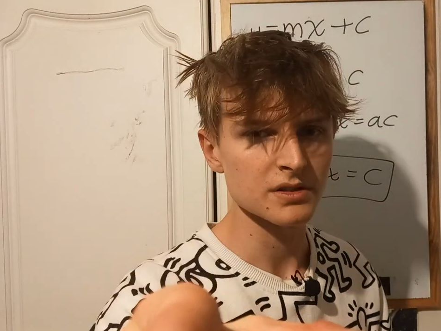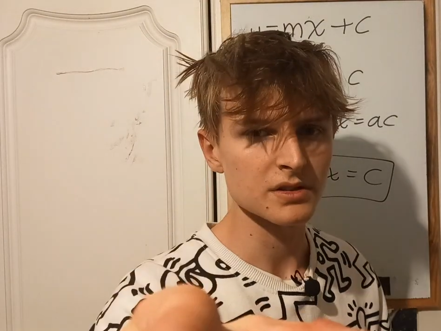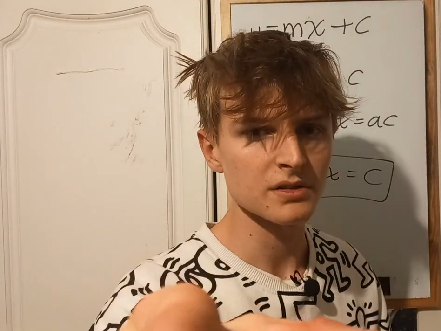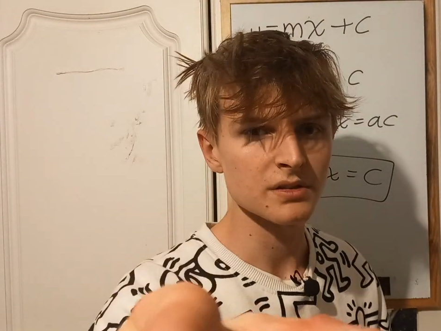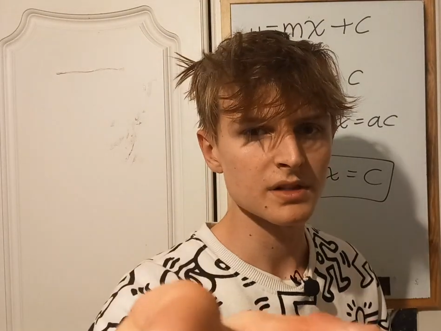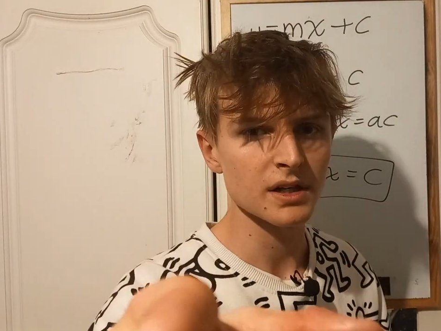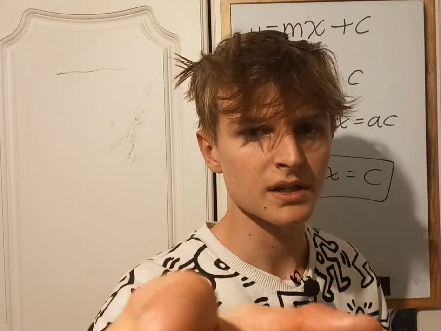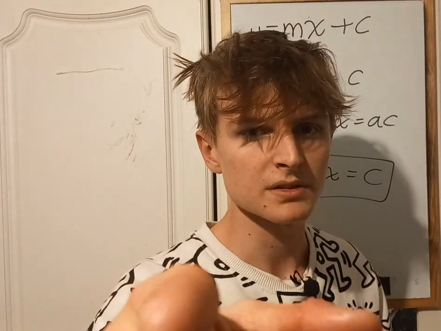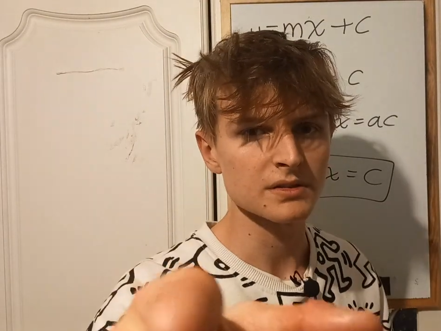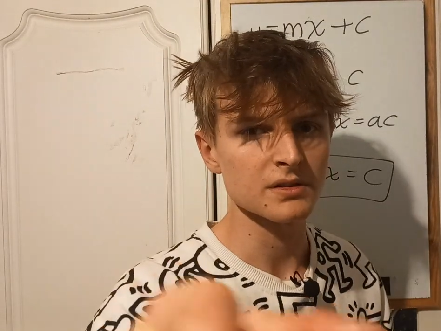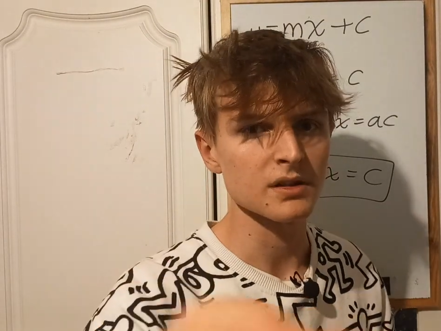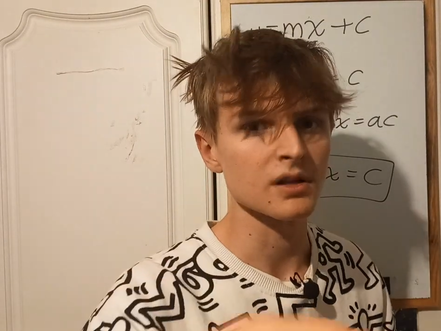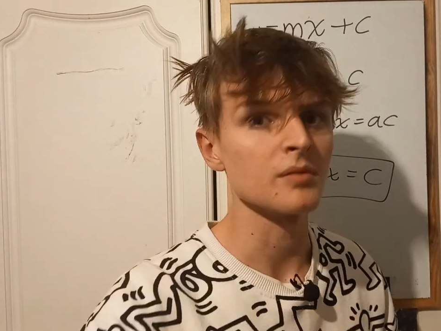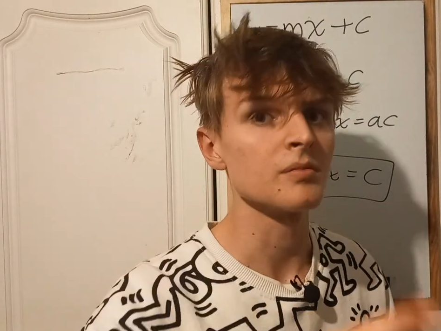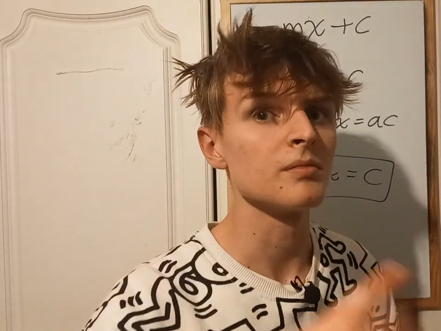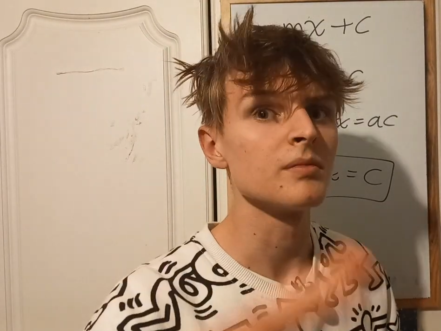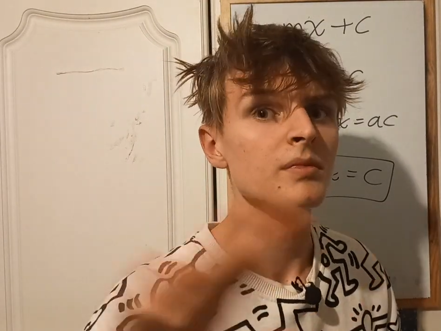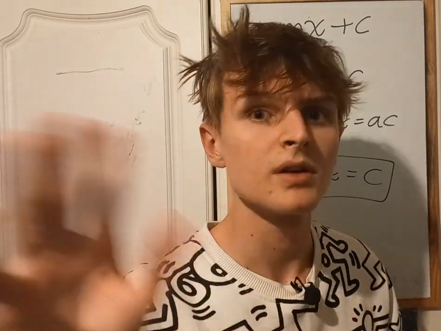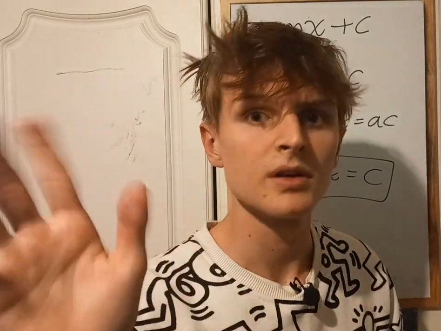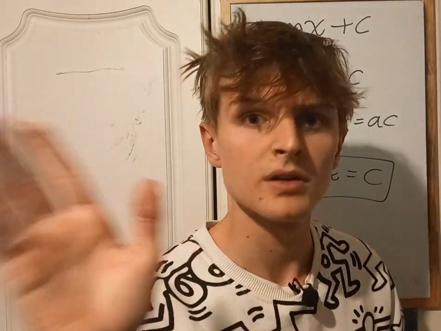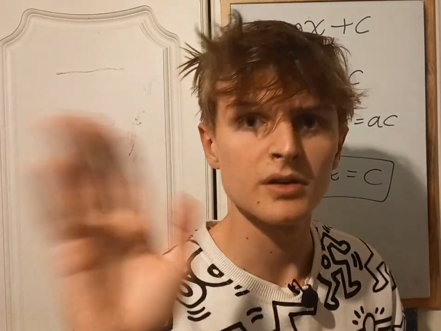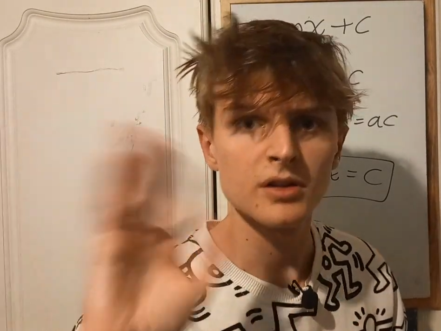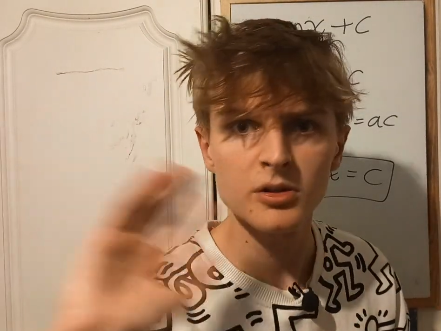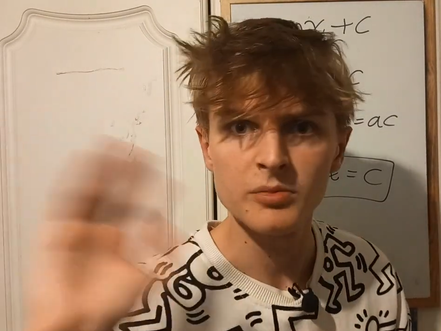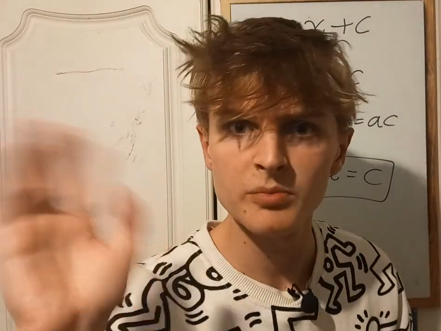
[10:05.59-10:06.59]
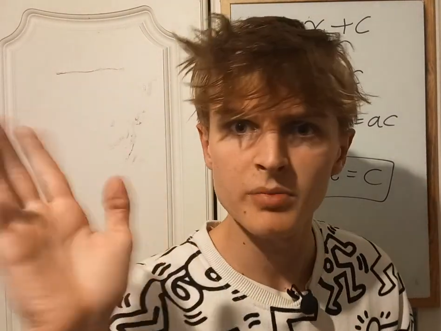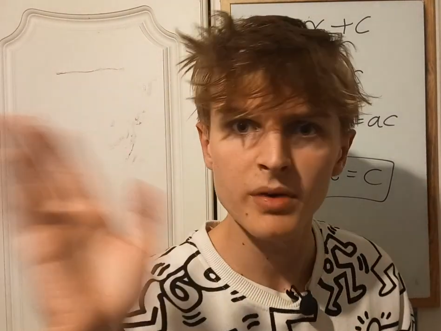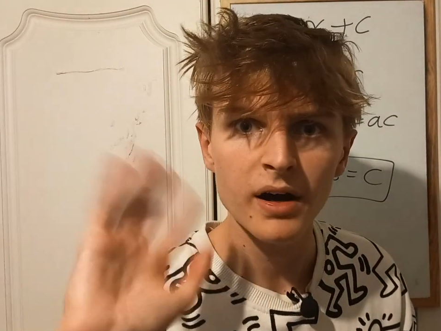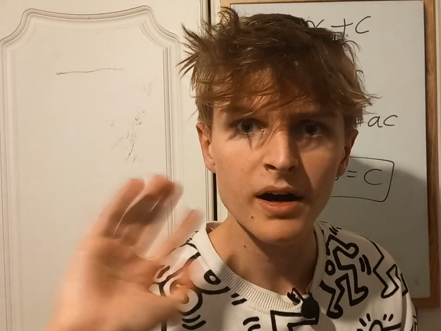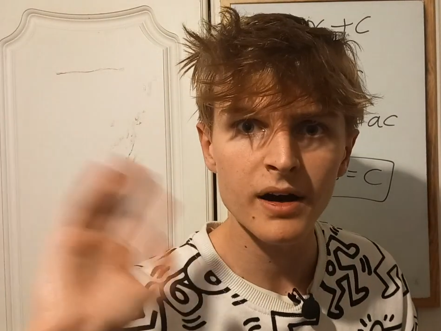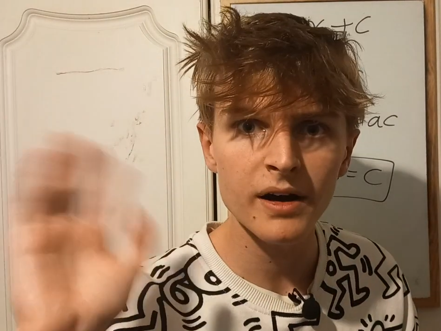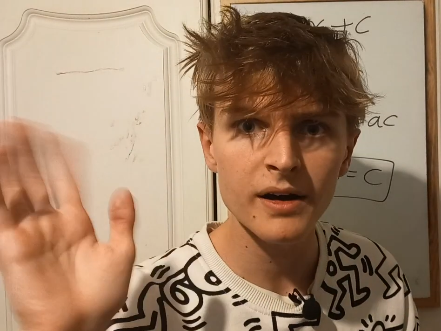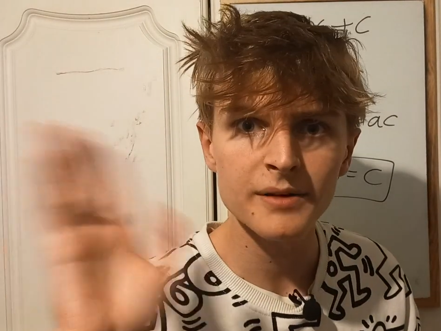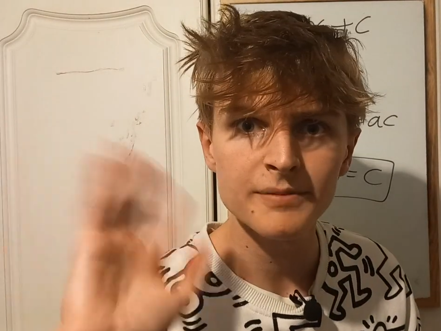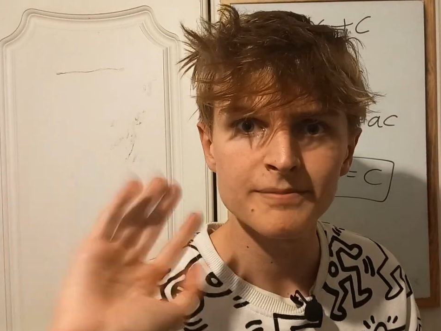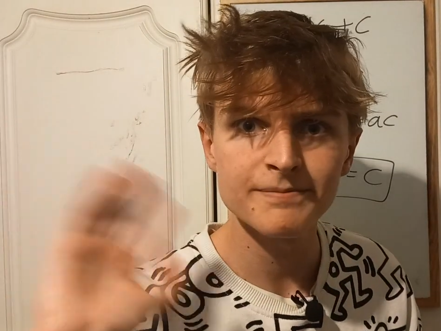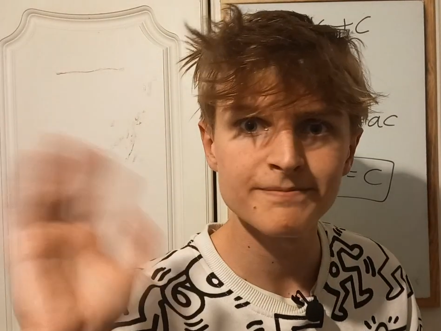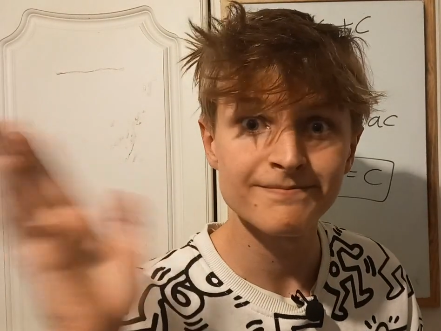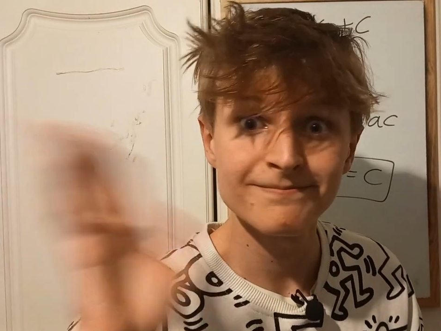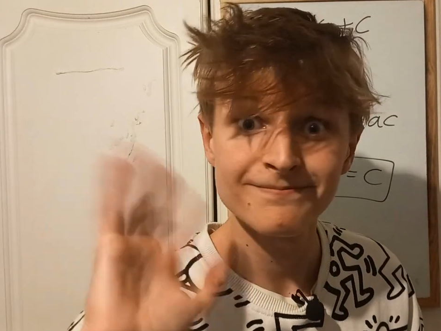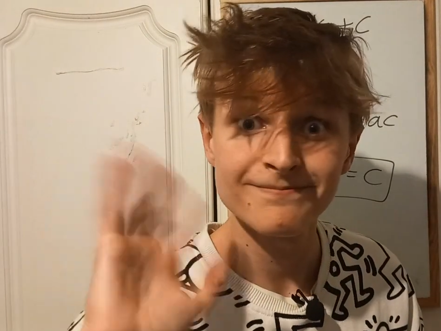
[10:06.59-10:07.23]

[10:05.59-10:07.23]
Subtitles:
you next time. Goodbye.